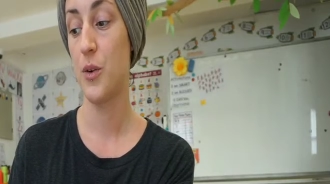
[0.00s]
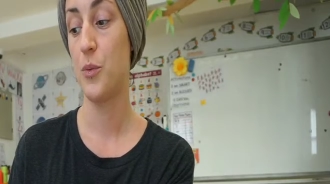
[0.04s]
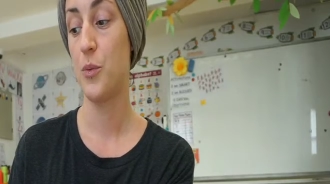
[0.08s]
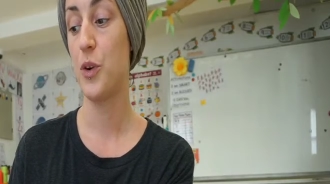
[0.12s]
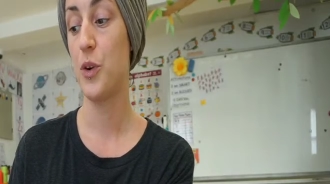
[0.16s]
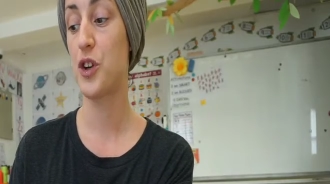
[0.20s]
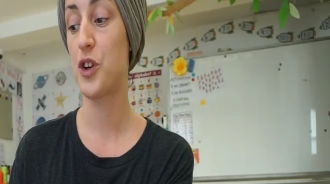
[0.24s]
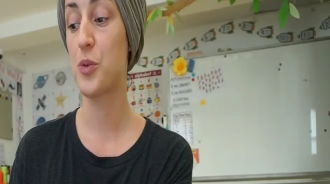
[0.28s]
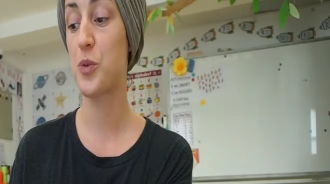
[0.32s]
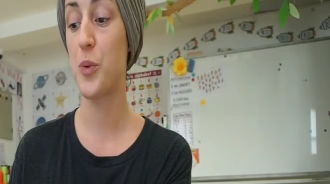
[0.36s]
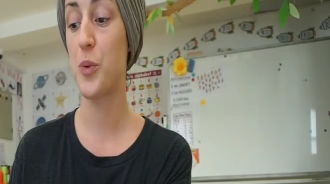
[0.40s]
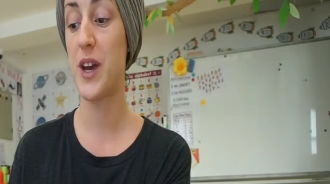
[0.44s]

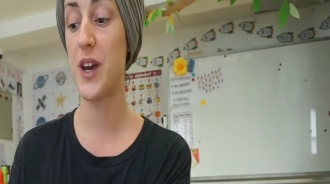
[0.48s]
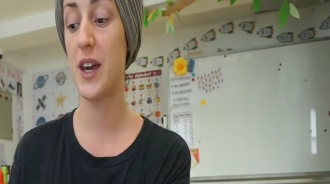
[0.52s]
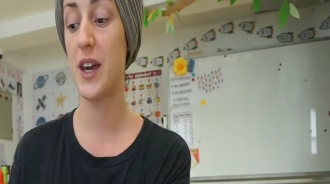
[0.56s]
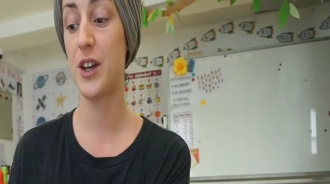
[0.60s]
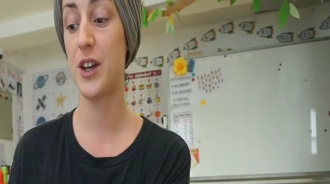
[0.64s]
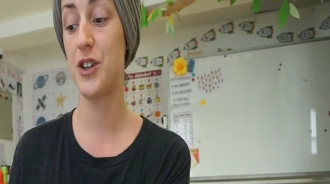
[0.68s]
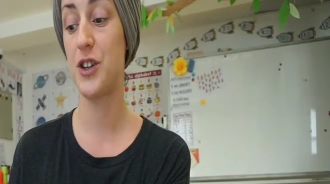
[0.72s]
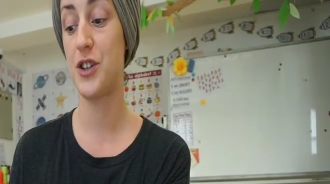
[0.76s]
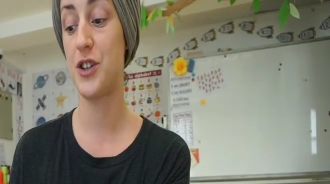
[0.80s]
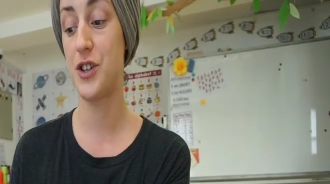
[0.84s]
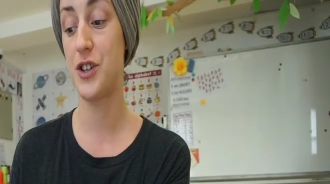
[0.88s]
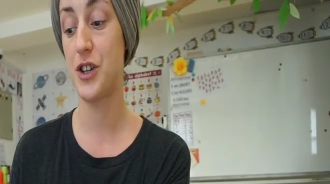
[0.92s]
which we
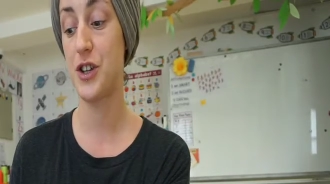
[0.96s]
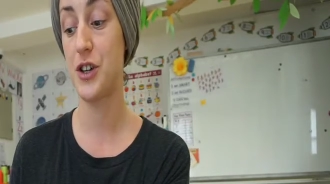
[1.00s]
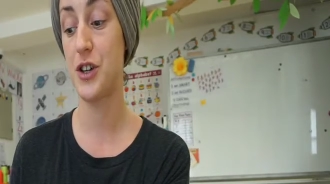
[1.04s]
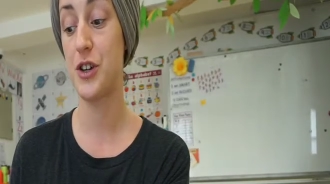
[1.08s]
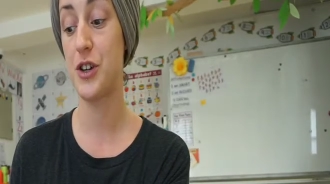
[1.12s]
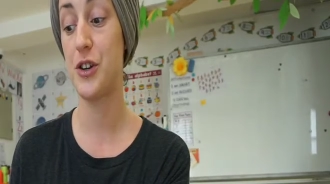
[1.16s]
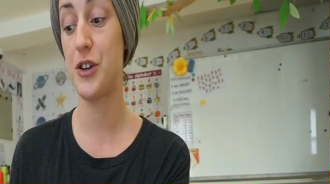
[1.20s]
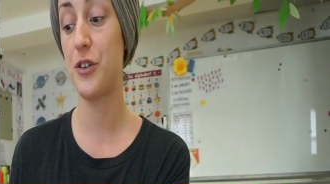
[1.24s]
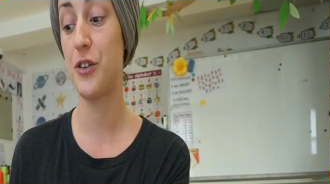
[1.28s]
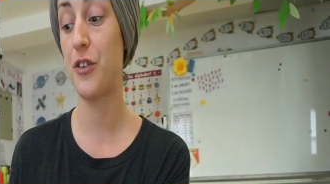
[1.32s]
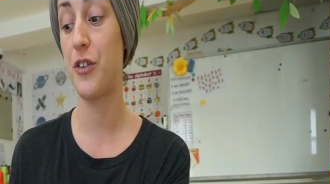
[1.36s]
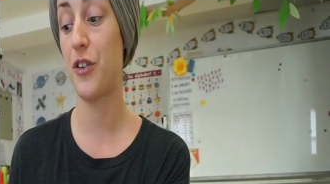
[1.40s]
can
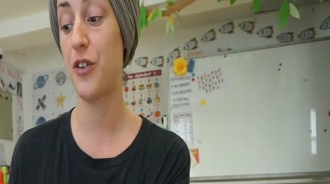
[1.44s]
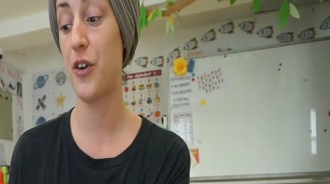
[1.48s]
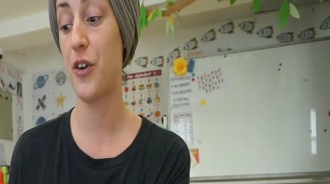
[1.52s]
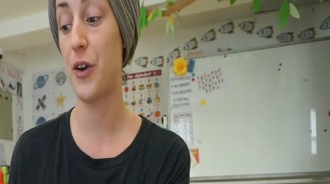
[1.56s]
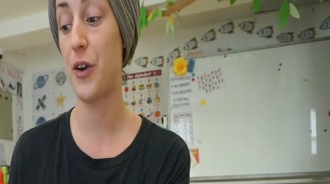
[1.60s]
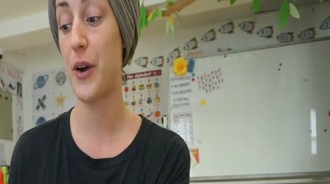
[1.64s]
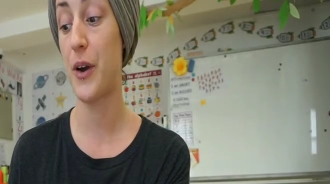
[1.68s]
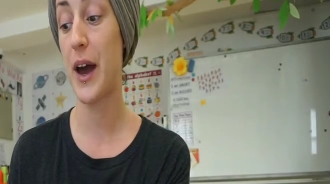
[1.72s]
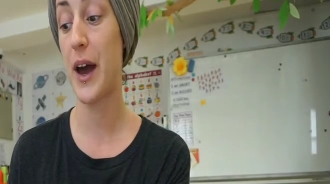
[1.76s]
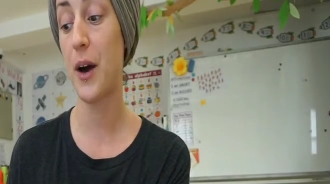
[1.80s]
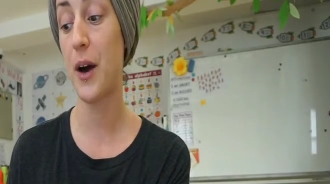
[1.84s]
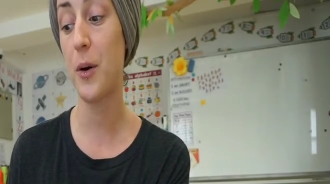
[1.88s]
do
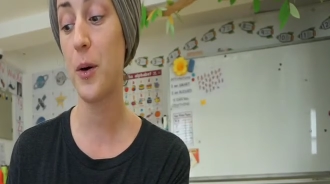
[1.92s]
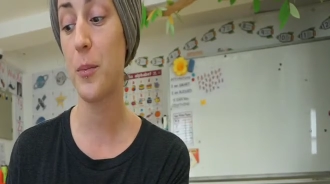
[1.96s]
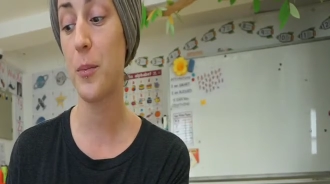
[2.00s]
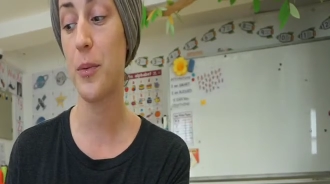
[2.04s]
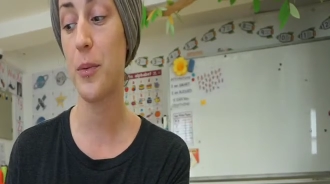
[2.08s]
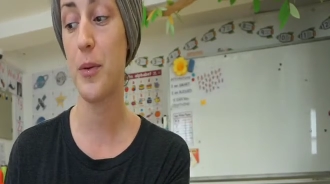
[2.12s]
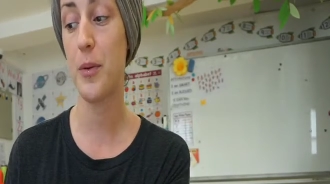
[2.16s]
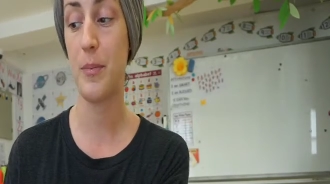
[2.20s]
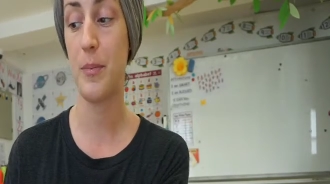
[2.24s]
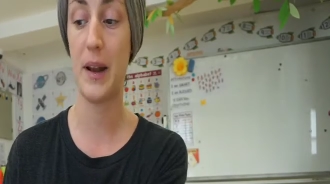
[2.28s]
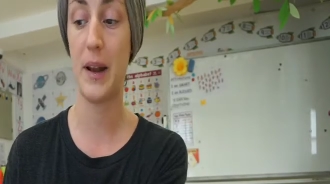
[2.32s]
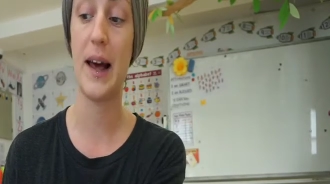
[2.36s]
to help
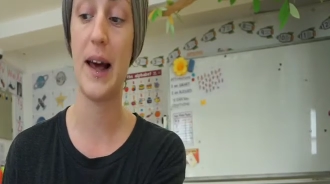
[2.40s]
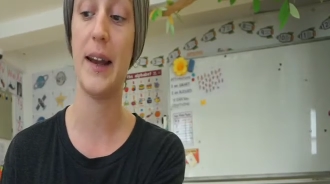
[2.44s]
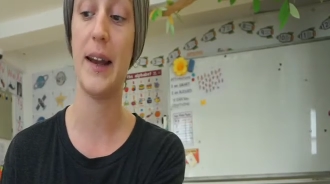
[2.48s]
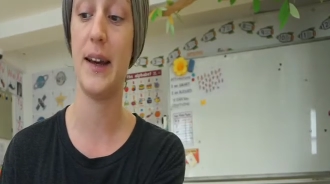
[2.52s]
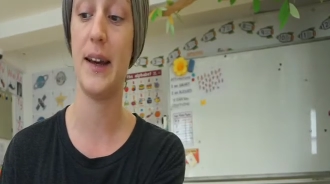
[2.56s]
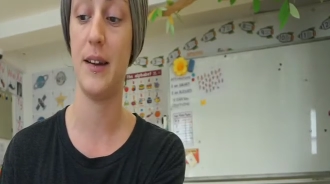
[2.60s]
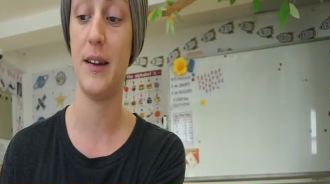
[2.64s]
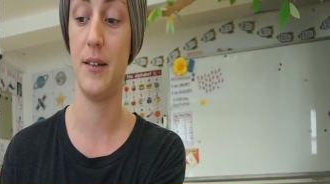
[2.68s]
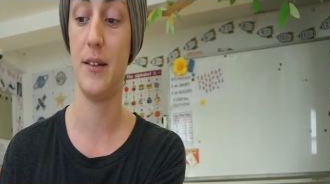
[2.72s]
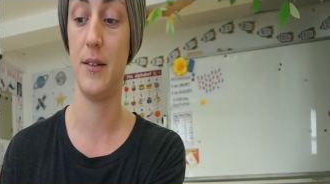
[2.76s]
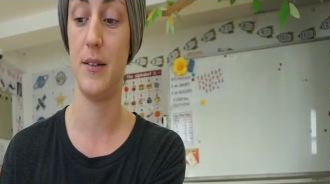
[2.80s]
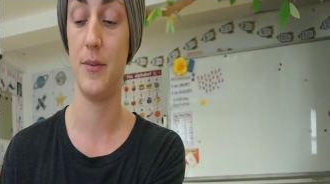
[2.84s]
the
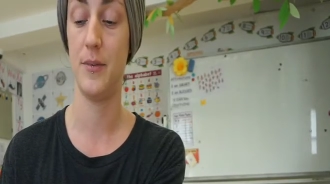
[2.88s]
planet.